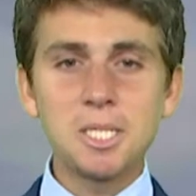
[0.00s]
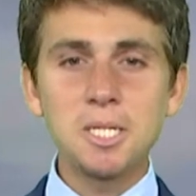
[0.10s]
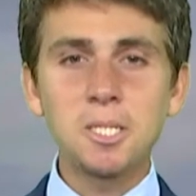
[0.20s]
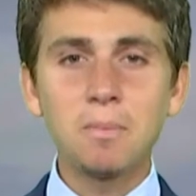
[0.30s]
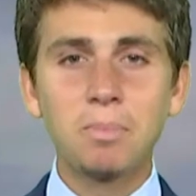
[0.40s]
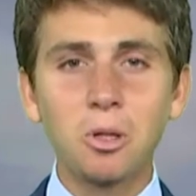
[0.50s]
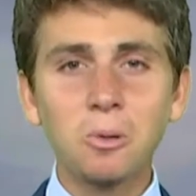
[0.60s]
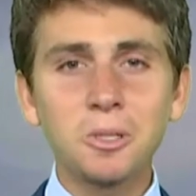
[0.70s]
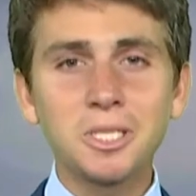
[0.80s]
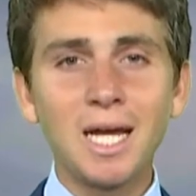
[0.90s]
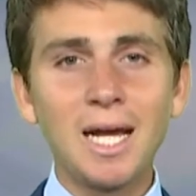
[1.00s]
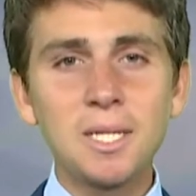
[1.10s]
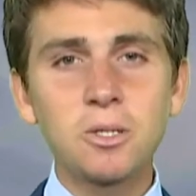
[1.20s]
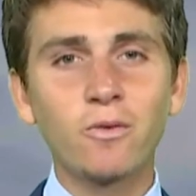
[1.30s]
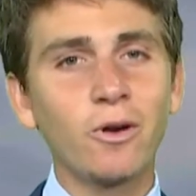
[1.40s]
see some bluer
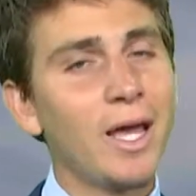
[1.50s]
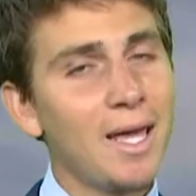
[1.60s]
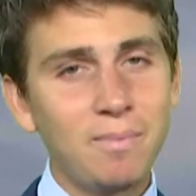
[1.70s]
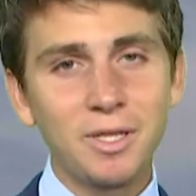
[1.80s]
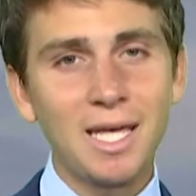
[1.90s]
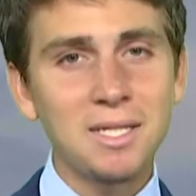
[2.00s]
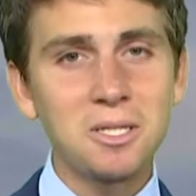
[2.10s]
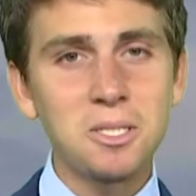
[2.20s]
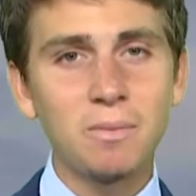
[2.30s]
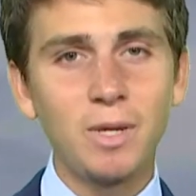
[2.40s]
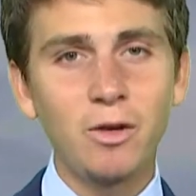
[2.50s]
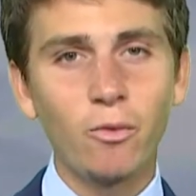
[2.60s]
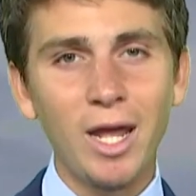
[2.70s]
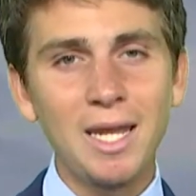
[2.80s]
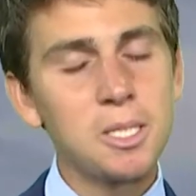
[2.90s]
skies overhead, but that doesn't mean
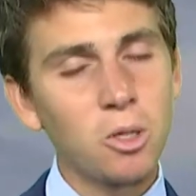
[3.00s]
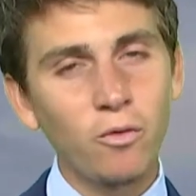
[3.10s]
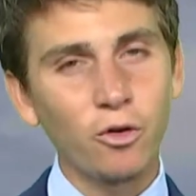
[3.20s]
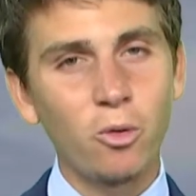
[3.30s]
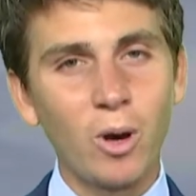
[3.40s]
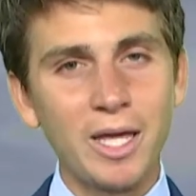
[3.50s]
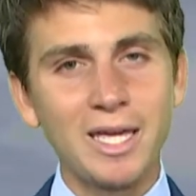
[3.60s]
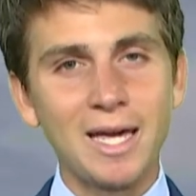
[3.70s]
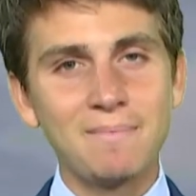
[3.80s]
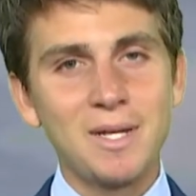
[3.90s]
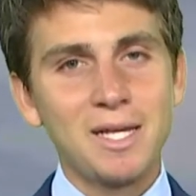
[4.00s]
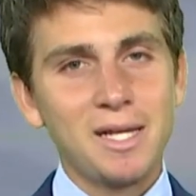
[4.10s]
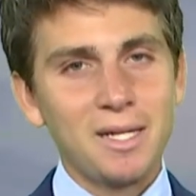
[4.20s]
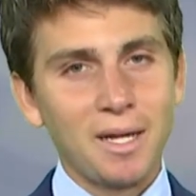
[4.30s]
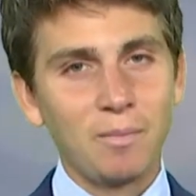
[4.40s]
rain is over quite yet.
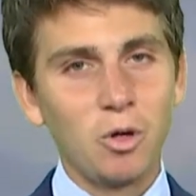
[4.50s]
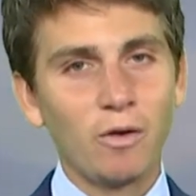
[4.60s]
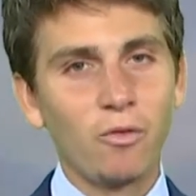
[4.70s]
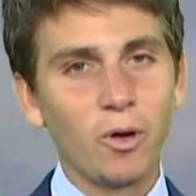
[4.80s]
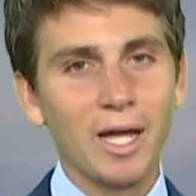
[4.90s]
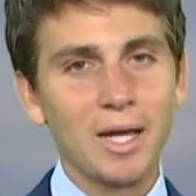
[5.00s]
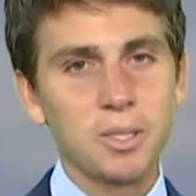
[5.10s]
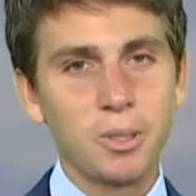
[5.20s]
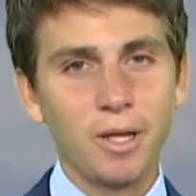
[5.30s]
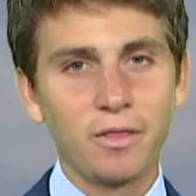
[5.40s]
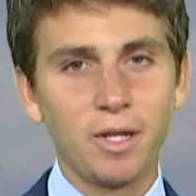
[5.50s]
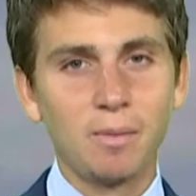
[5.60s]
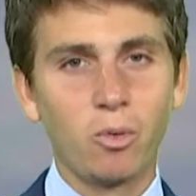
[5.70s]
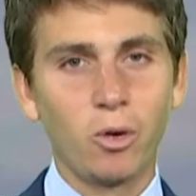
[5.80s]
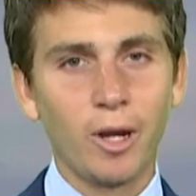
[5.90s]
I'm UF forecaster Anthony
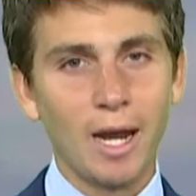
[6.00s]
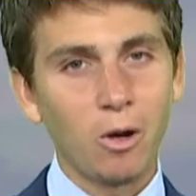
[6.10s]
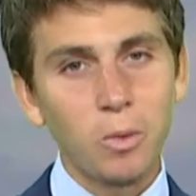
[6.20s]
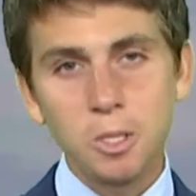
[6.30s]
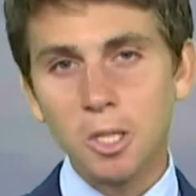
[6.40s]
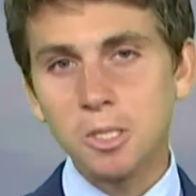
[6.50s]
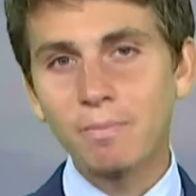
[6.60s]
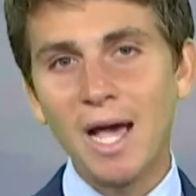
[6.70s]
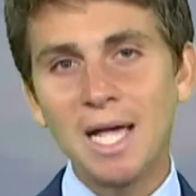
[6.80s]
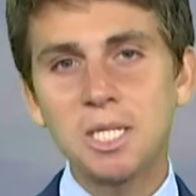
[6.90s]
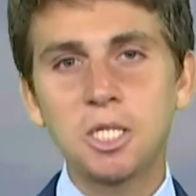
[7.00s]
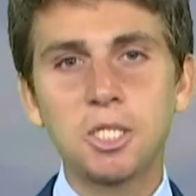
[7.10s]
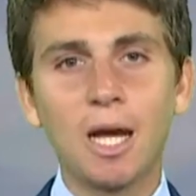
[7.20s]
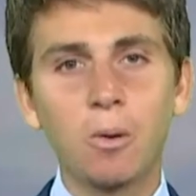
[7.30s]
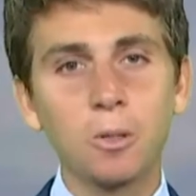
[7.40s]
Bordenauer. We saw some passing
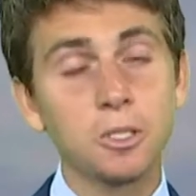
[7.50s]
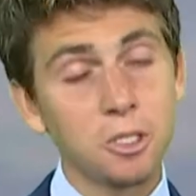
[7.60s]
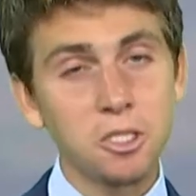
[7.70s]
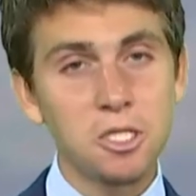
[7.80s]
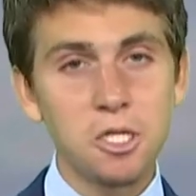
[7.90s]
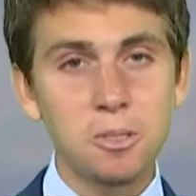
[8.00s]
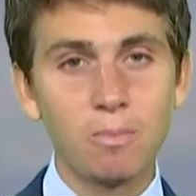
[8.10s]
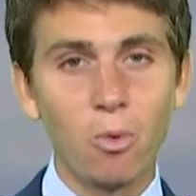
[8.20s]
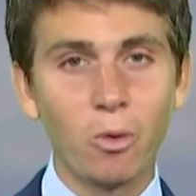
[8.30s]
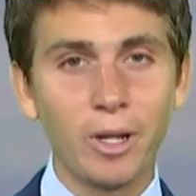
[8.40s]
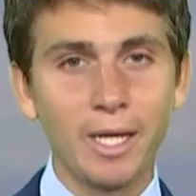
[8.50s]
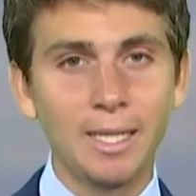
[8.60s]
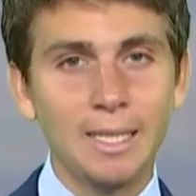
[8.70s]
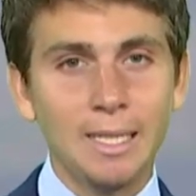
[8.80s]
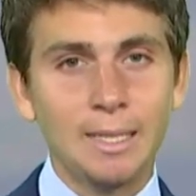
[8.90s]
showers just this
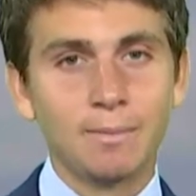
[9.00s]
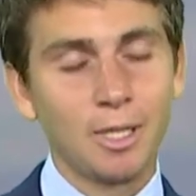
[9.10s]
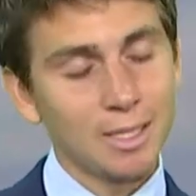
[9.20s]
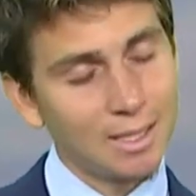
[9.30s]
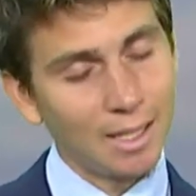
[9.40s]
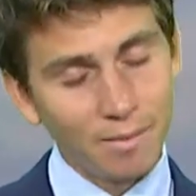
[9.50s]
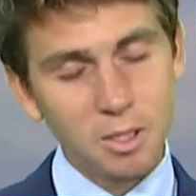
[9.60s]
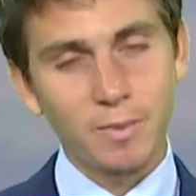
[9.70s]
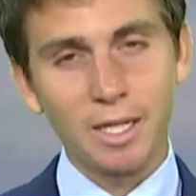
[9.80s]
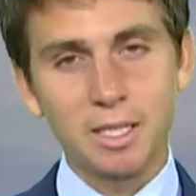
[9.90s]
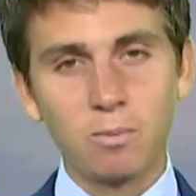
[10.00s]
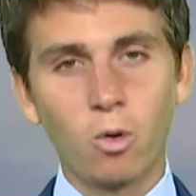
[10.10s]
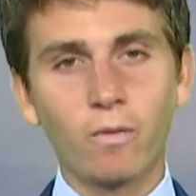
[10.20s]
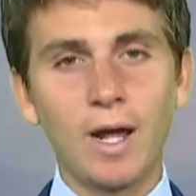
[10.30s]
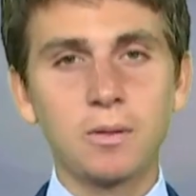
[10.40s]
morning, but I'm expecting
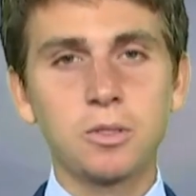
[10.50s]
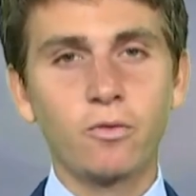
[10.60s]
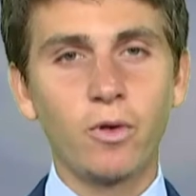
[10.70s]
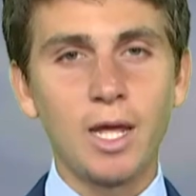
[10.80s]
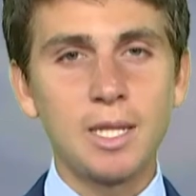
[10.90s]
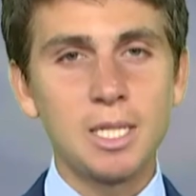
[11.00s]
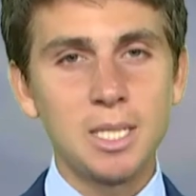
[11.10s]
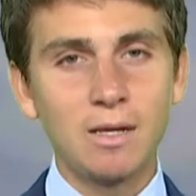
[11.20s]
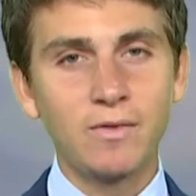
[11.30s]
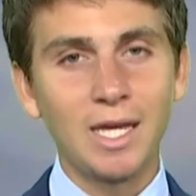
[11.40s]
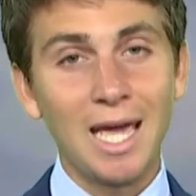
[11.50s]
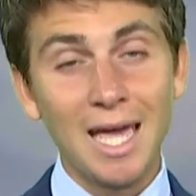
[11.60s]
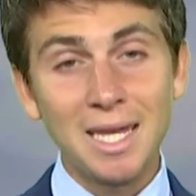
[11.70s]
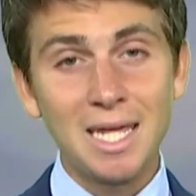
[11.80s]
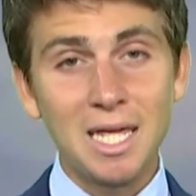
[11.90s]
more rounds of rain this evening
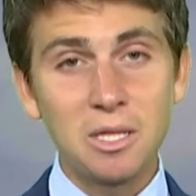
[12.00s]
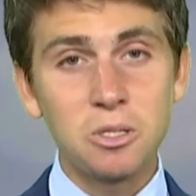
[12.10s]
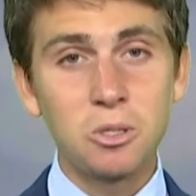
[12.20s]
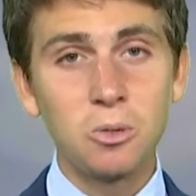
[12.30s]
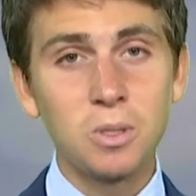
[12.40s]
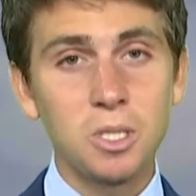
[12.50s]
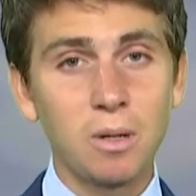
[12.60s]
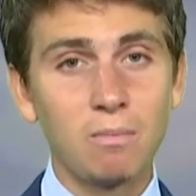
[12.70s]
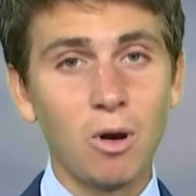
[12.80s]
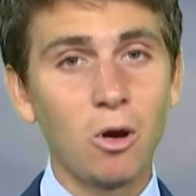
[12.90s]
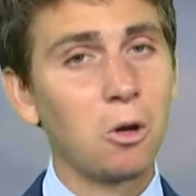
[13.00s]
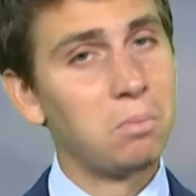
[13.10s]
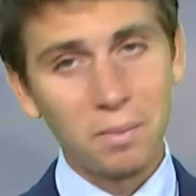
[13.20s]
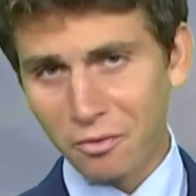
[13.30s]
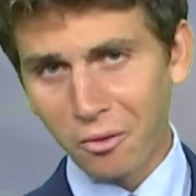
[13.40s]
and into tomorrow.
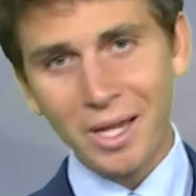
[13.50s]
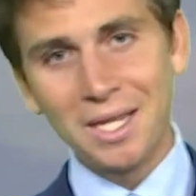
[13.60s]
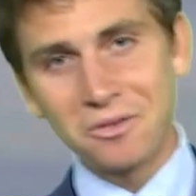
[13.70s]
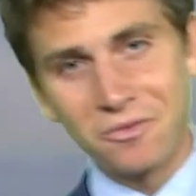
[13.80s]
But before we get into